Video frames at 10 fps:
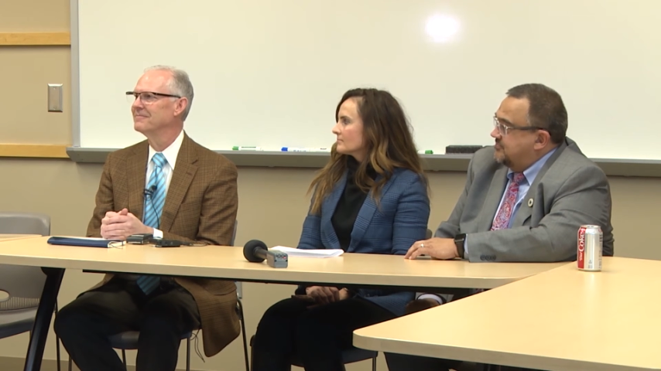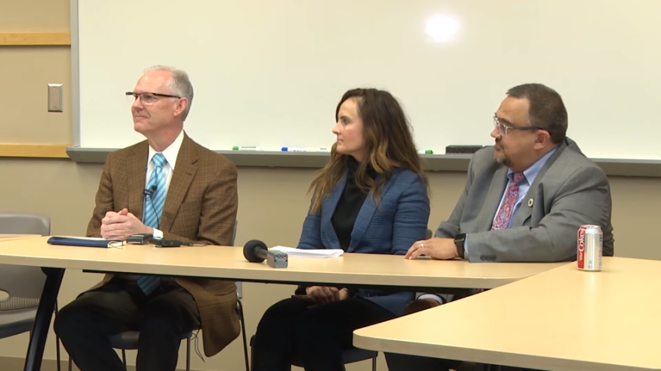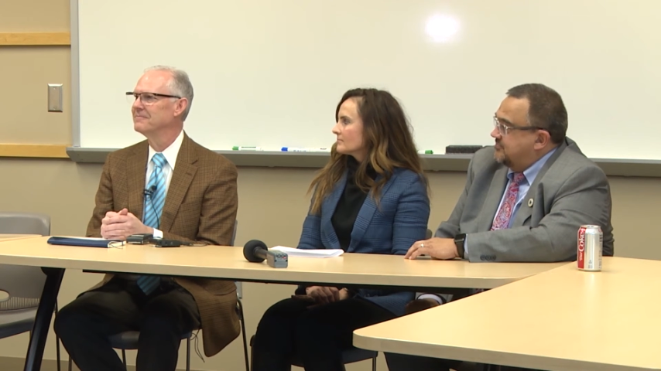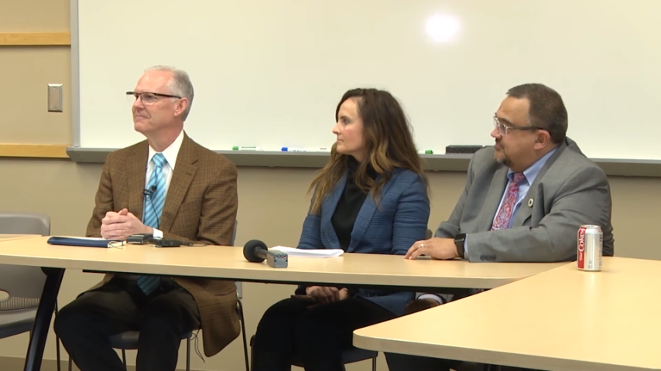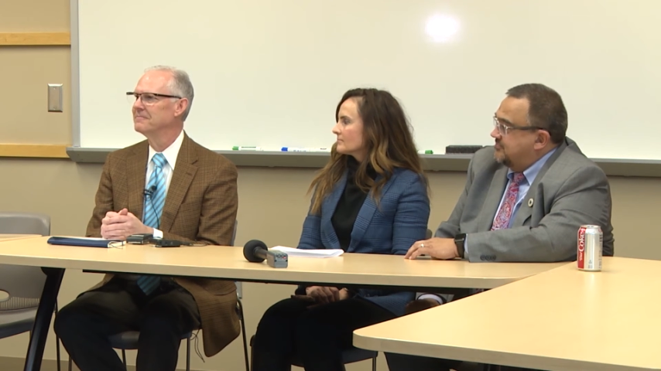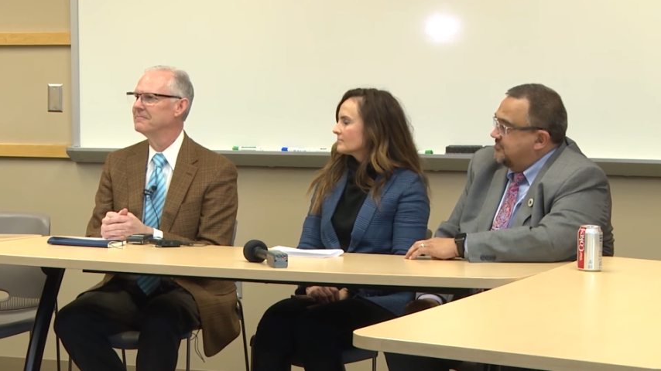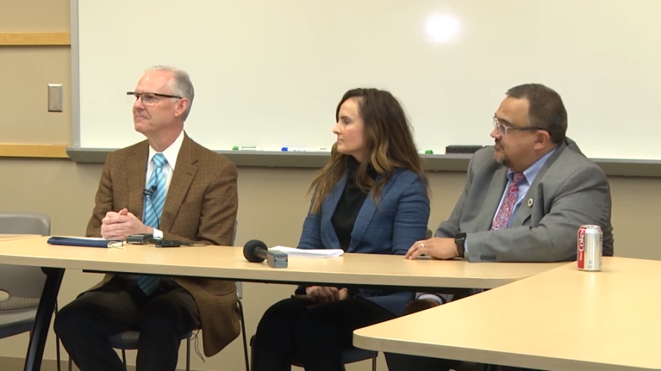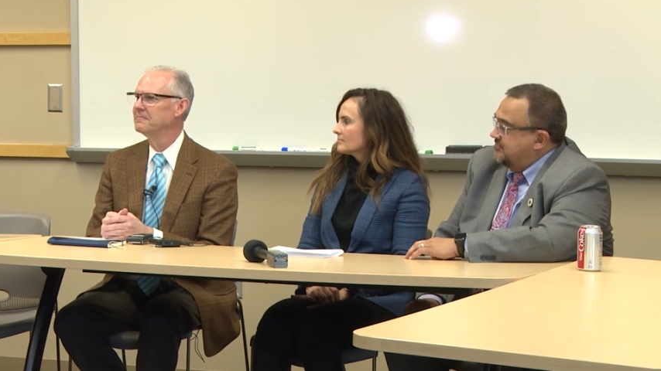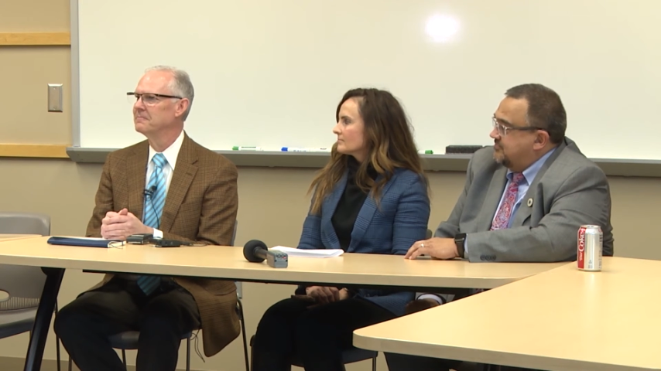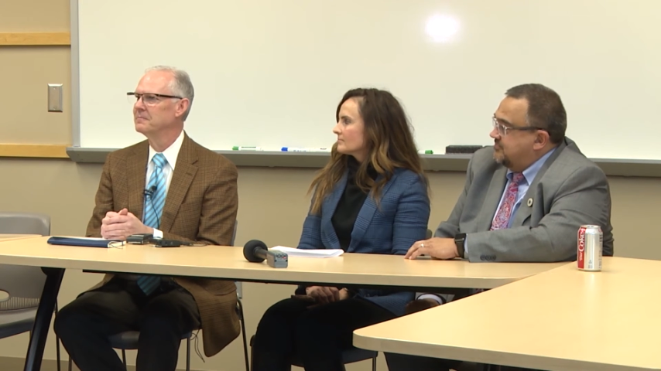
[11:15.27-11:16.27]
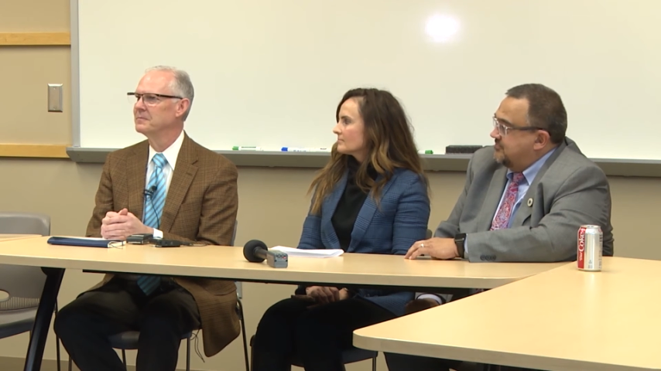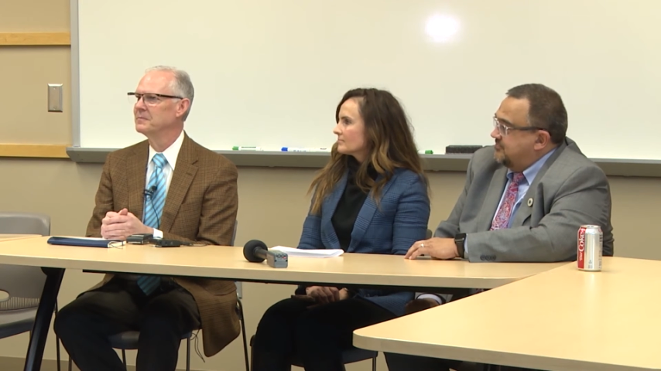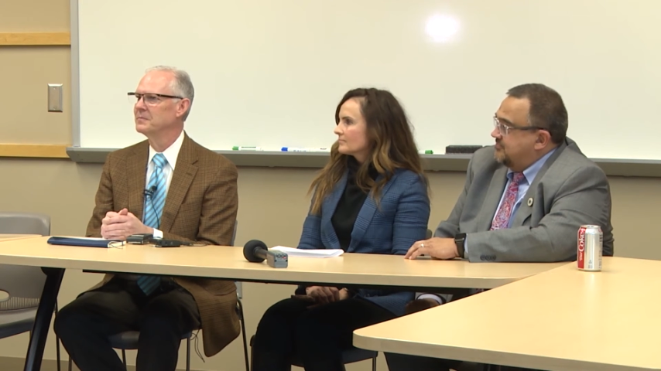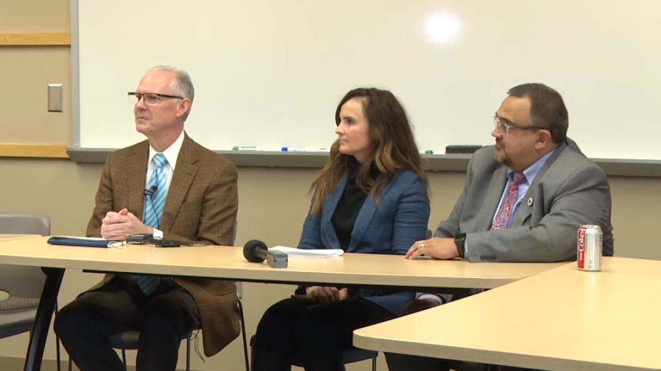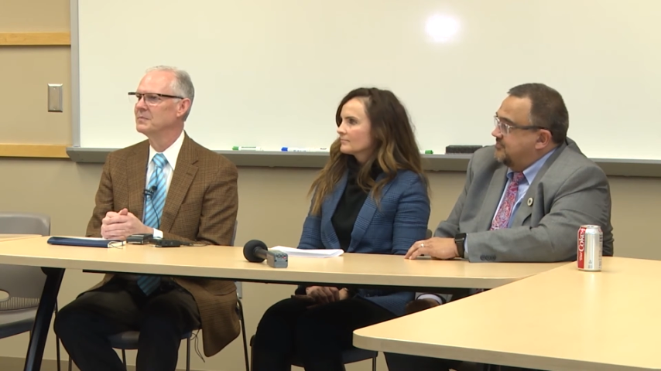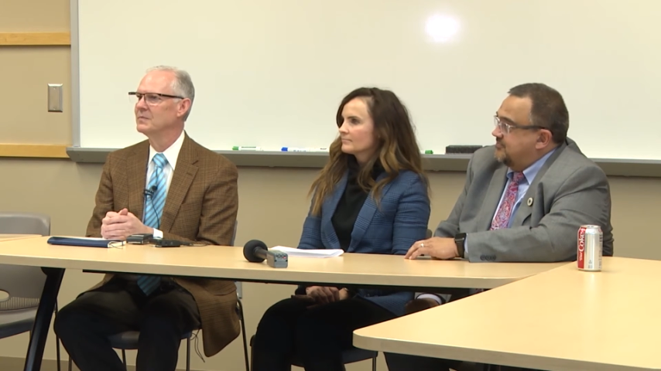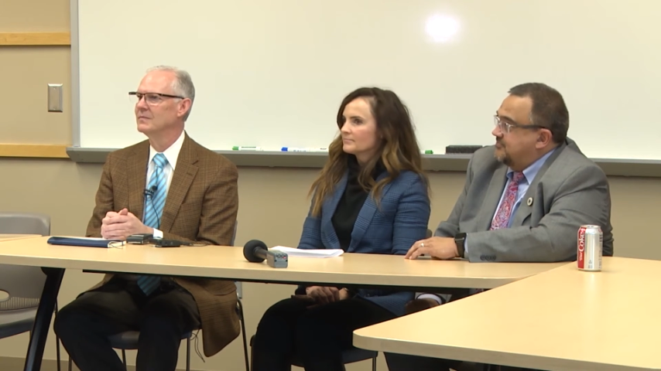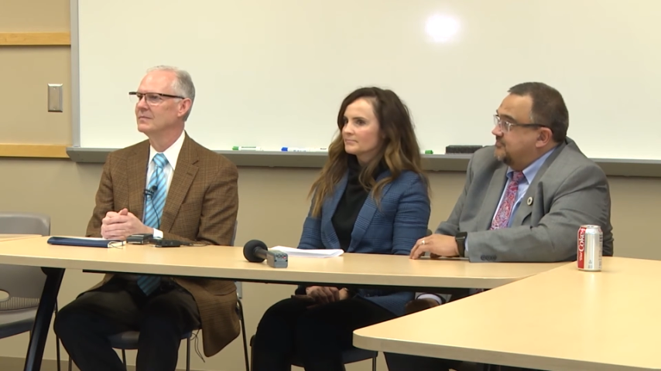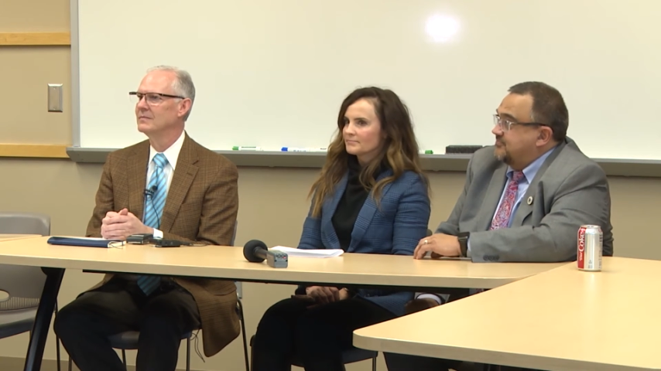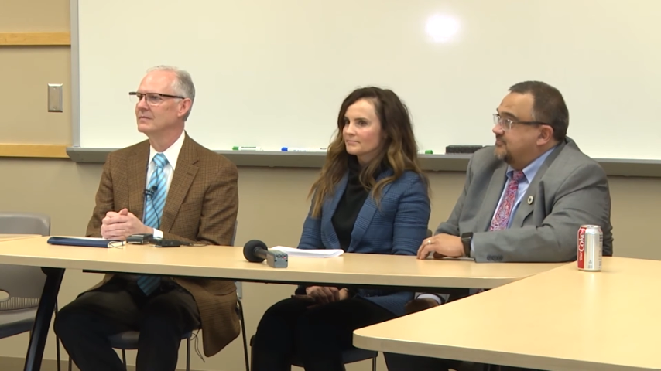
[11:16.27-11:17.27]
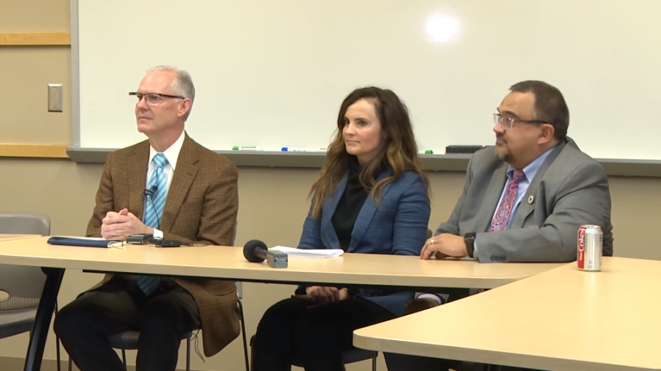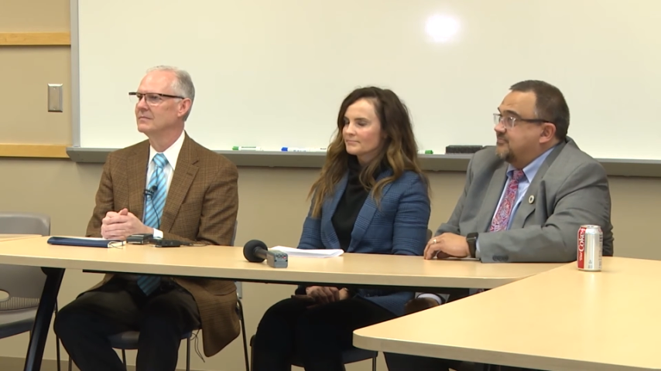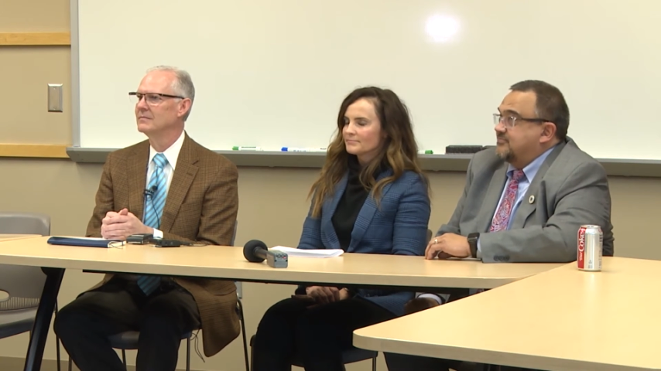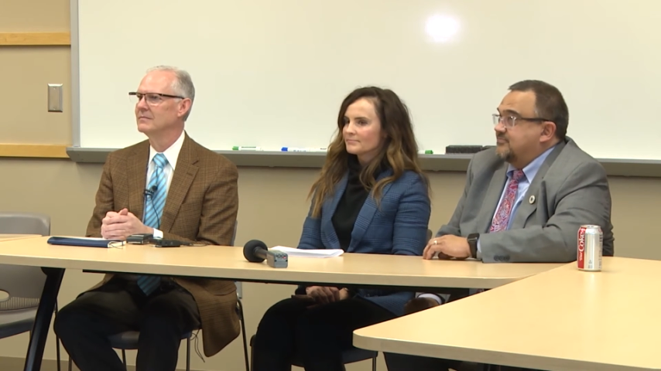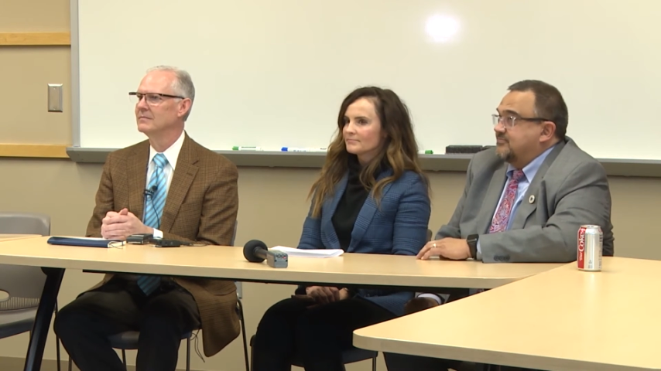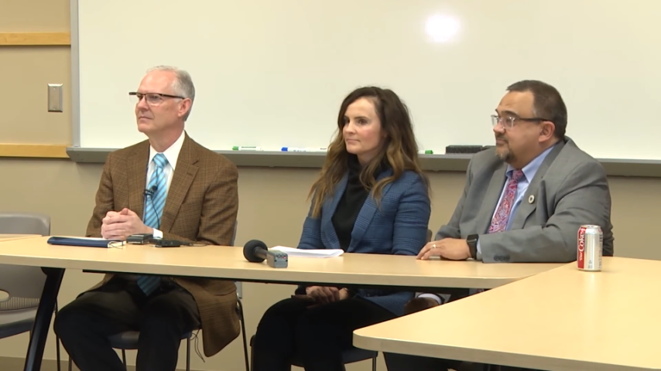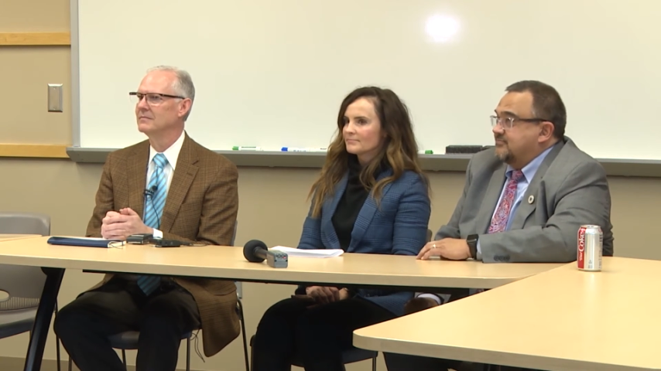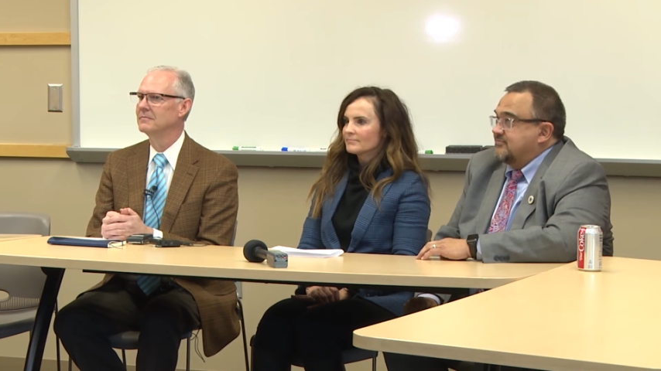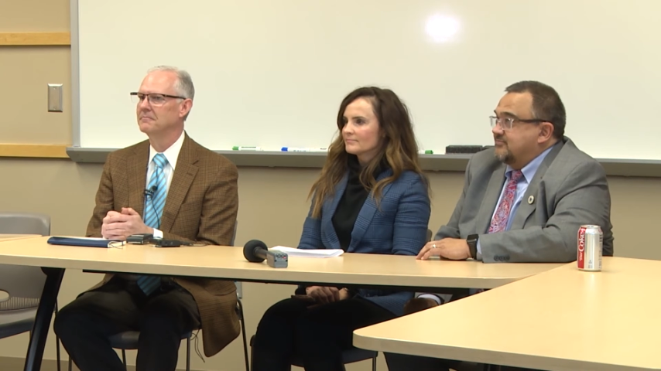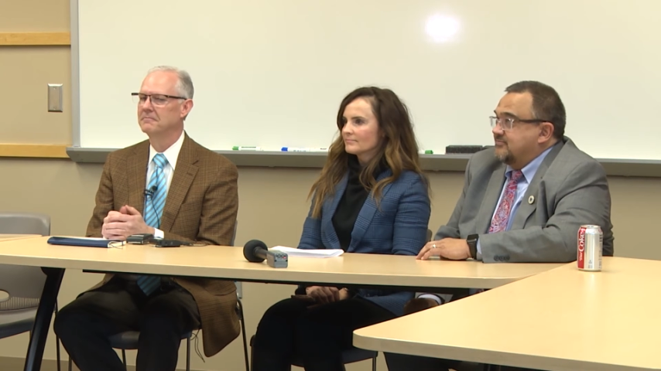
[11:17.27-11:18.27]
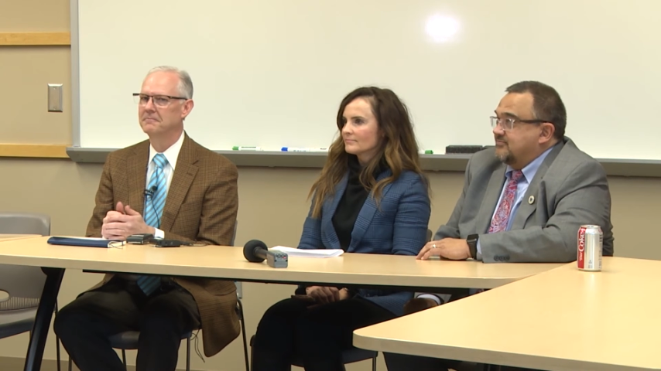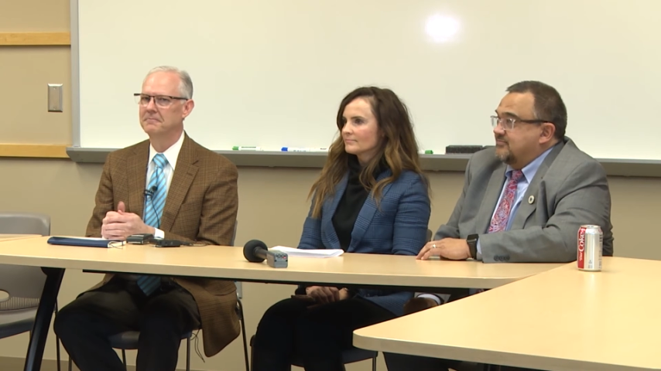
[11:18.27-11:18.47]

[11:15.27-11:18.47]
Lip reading: (silence)